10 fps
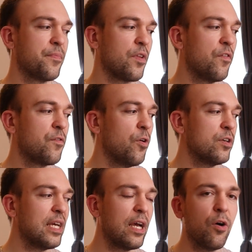Of
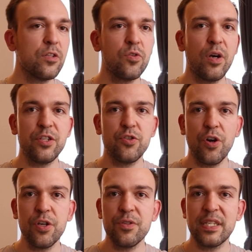course, I also
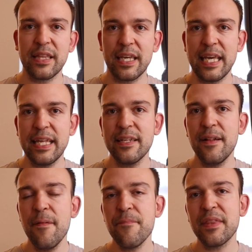enjoy using the Kindle,